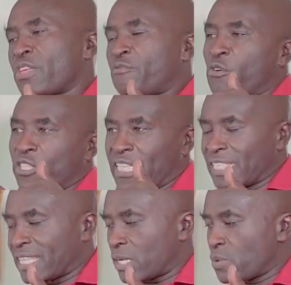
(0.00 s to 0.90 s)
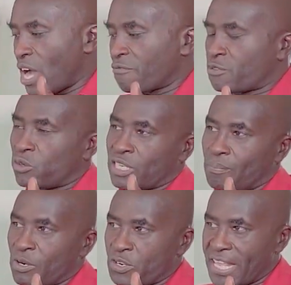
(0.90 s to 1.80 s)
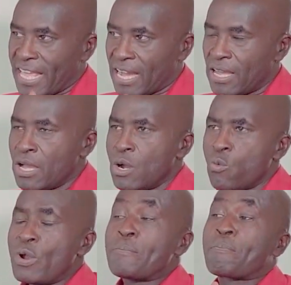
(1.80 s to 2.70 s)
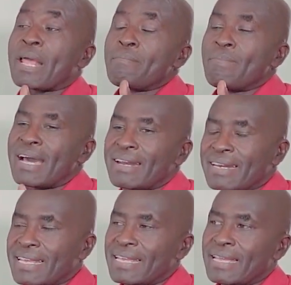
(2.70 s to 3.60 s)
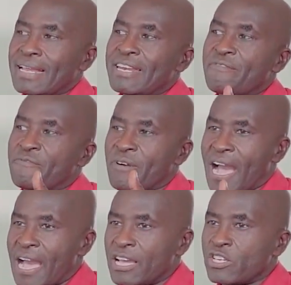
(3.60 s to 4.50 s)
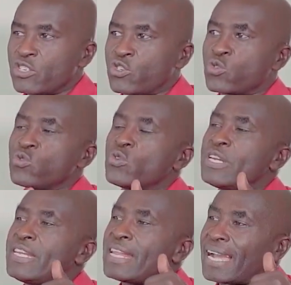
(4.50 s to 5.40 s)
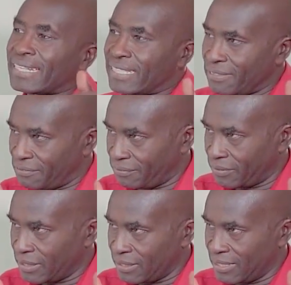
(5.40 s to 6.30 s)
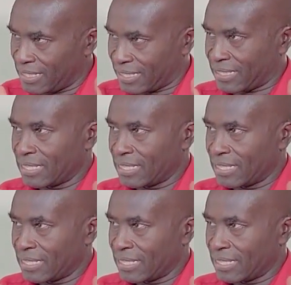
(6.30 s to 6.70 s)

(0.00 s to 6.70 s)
the 40s that we have talked about here, we'll primarily refer to negative risks.